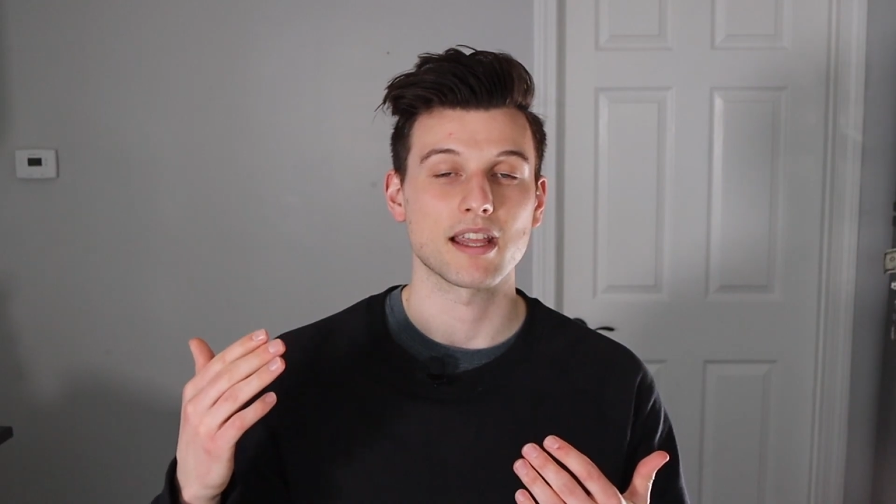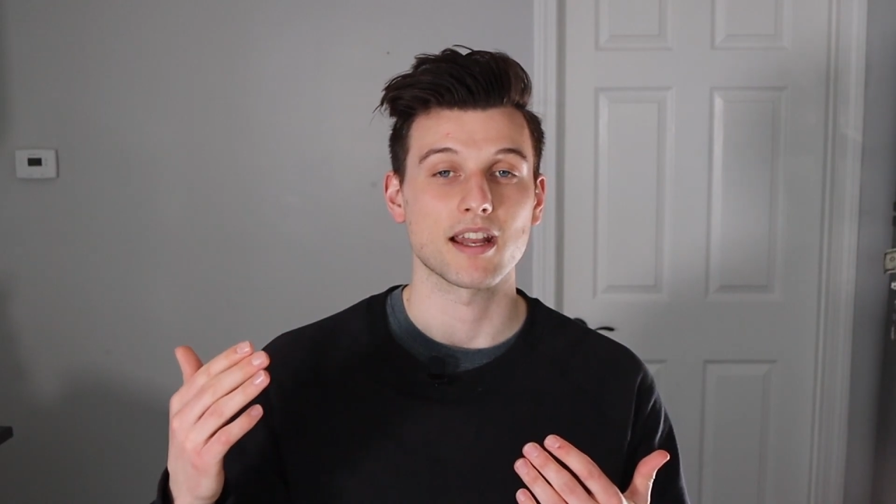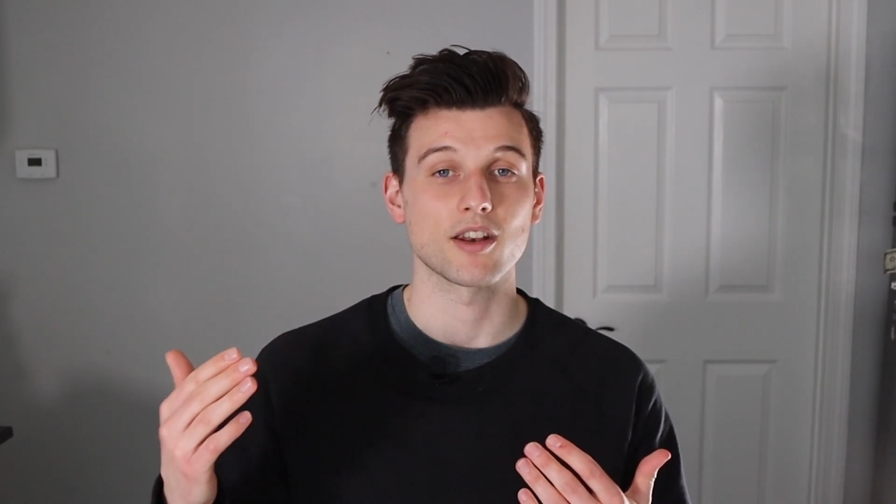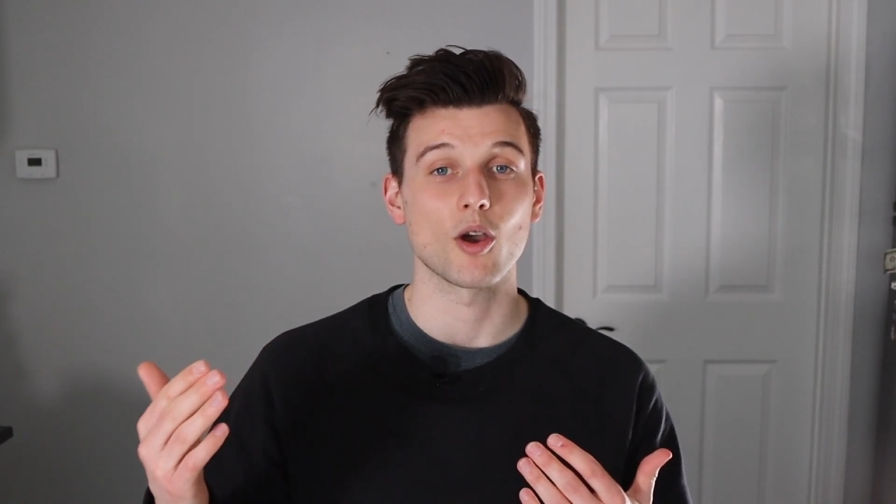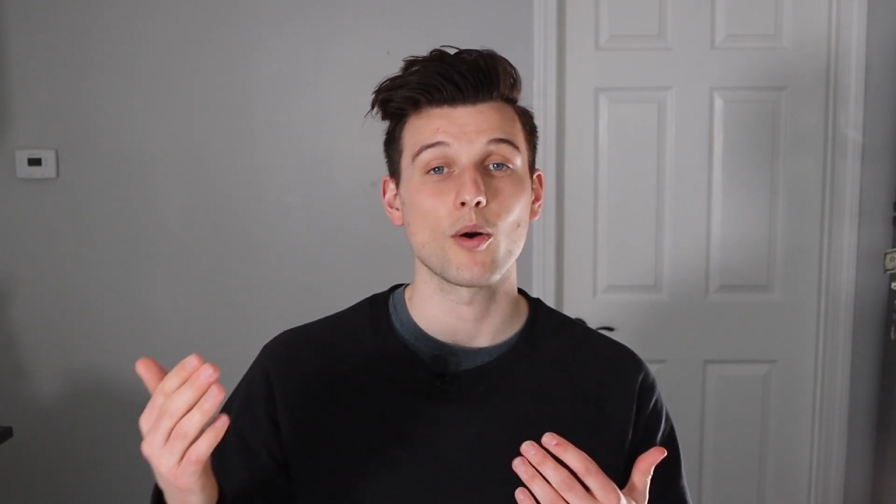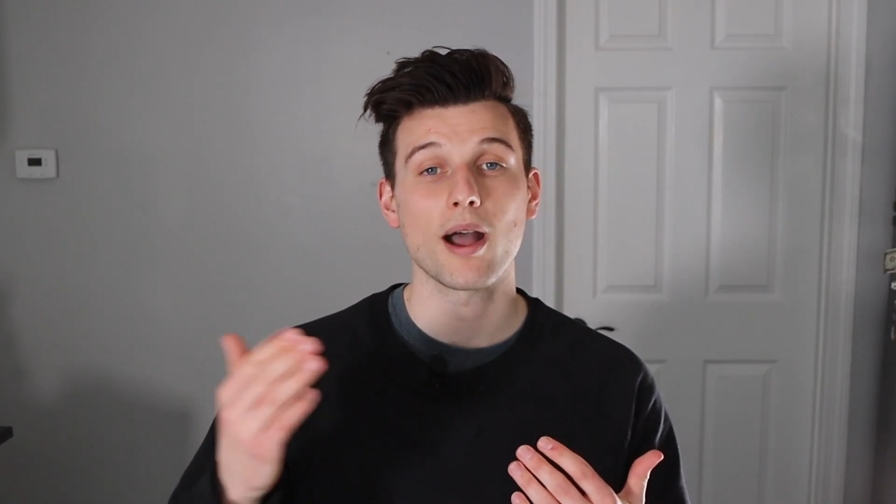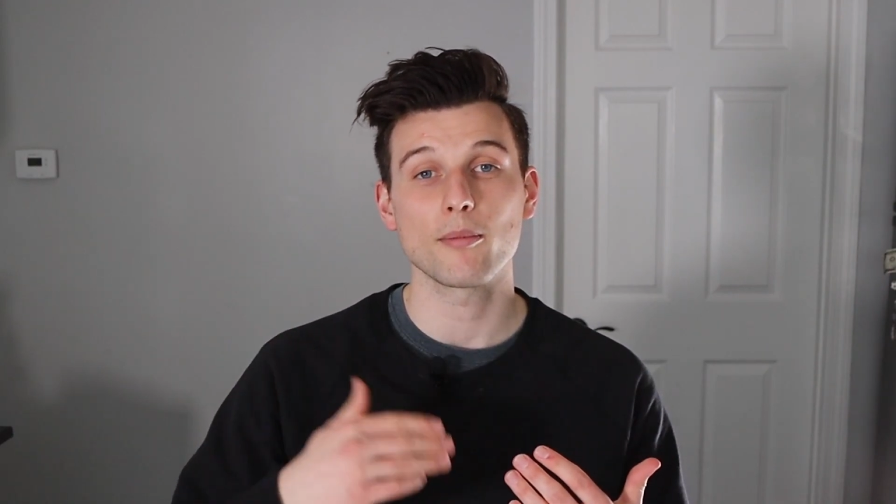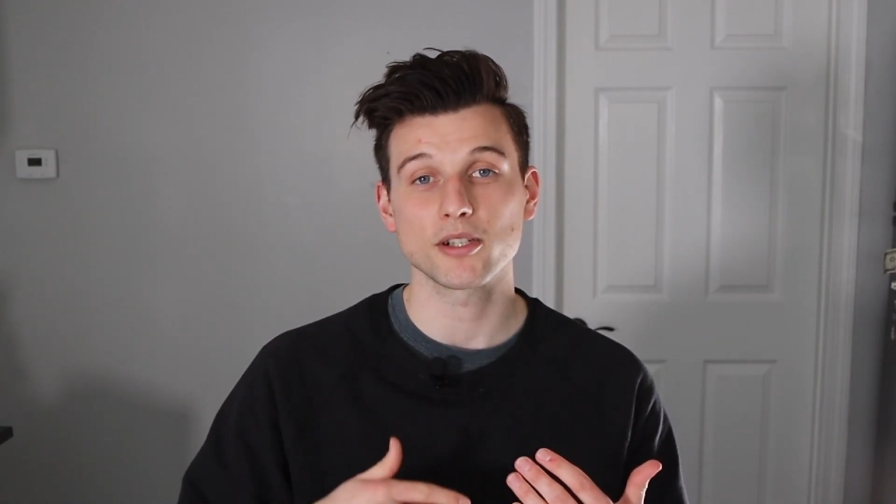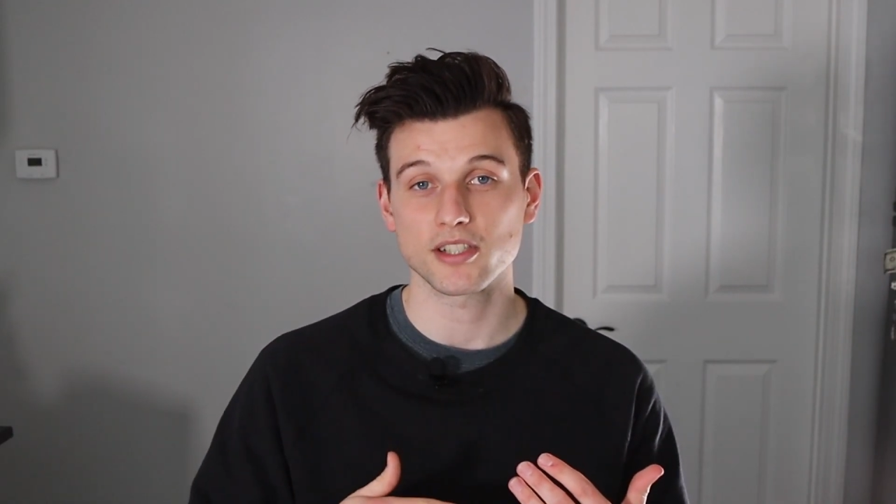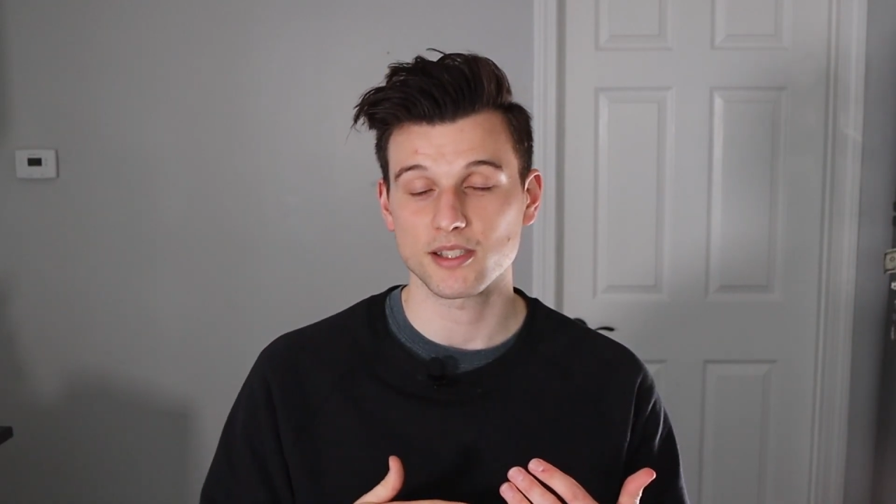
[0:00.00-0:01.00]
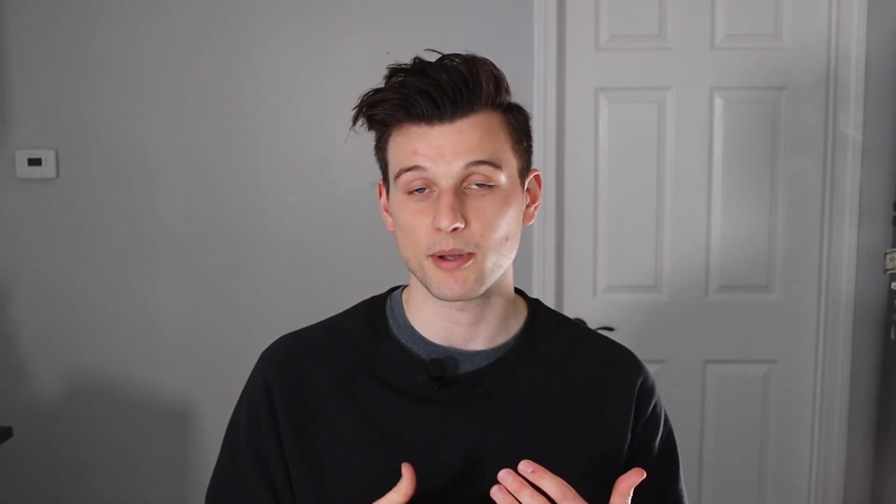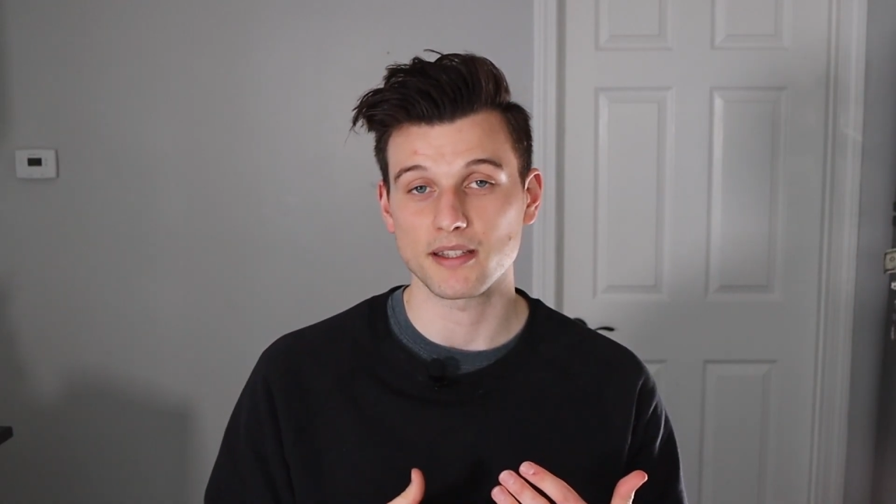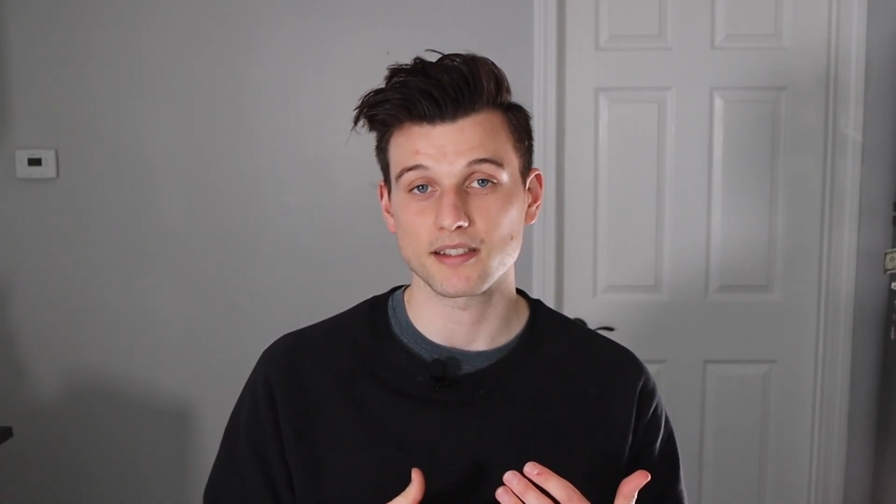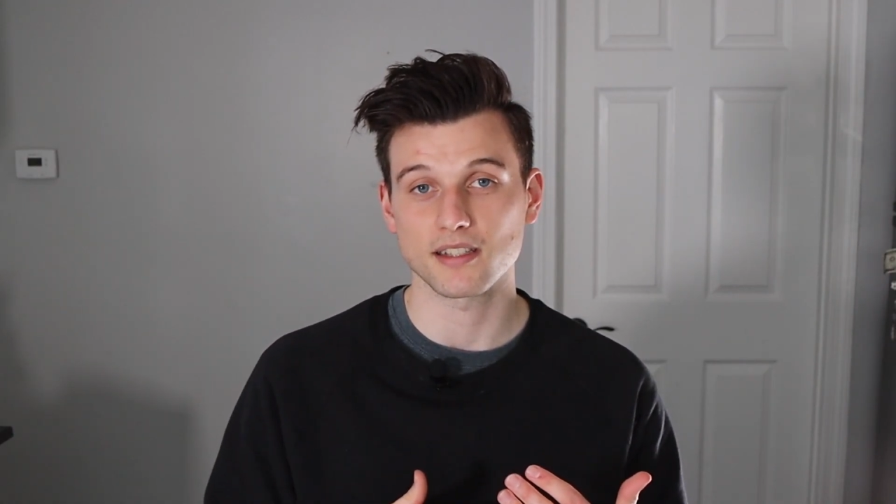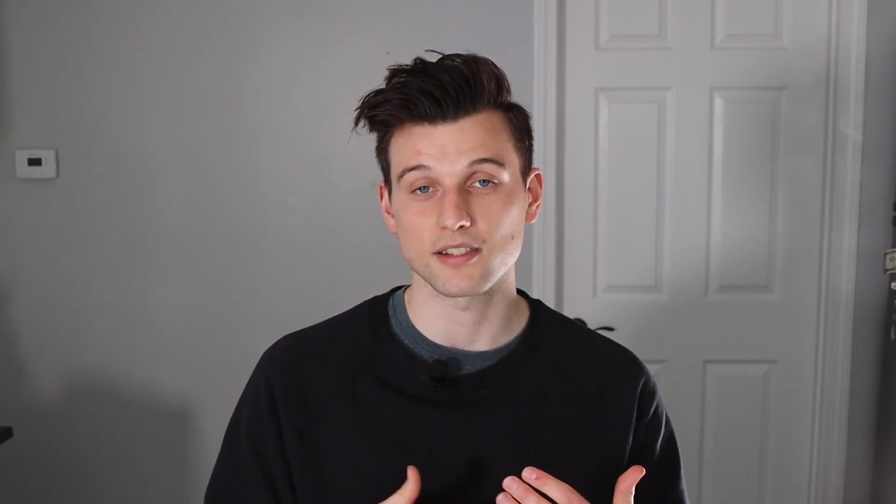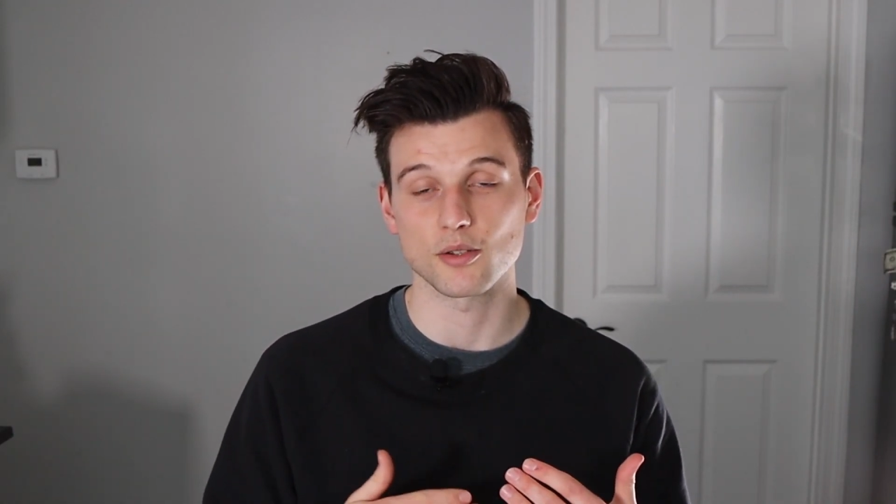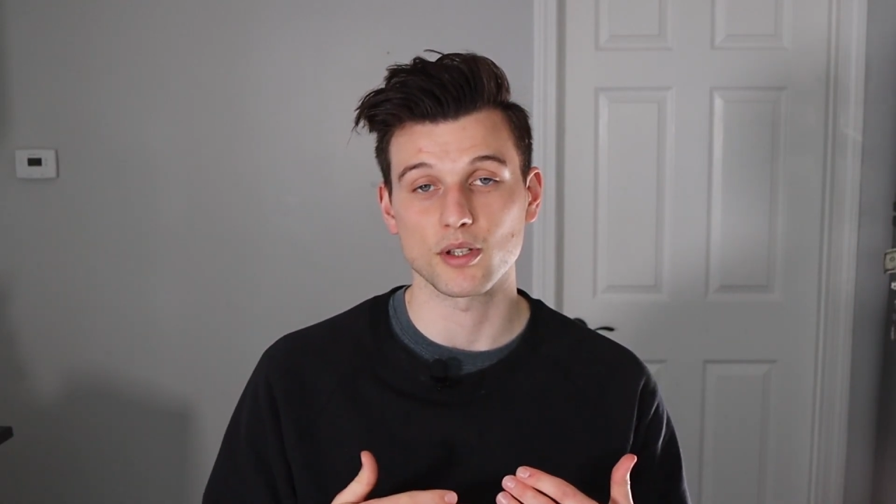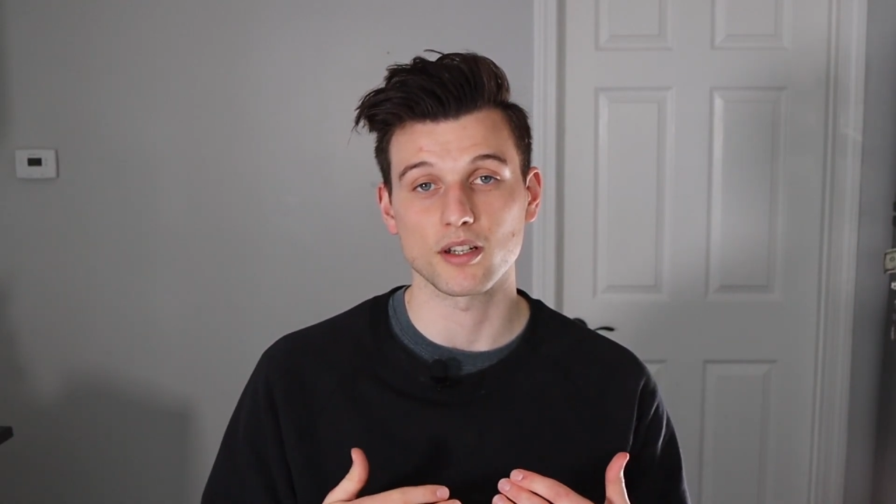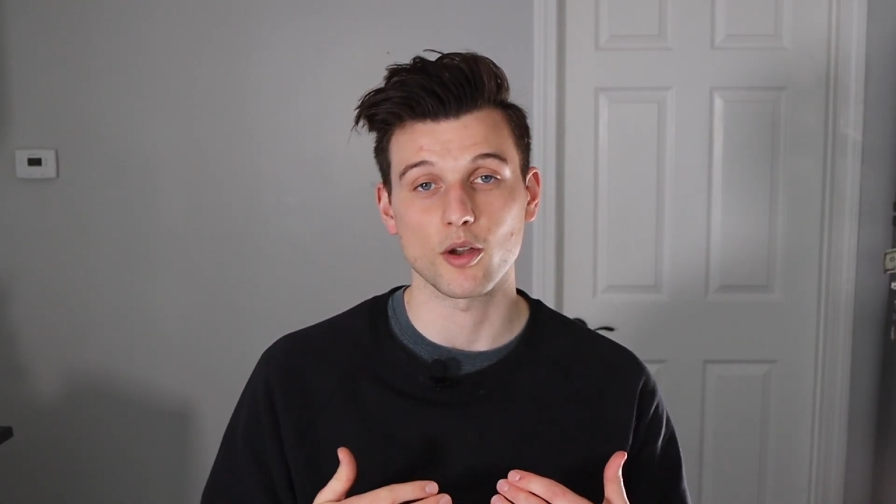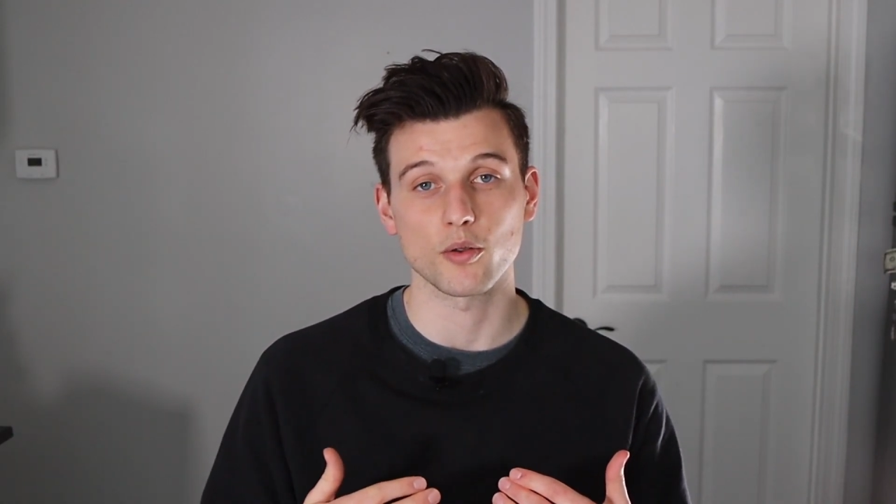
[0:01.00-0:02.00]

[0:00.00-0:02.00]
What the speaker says: and know how much expenses you can go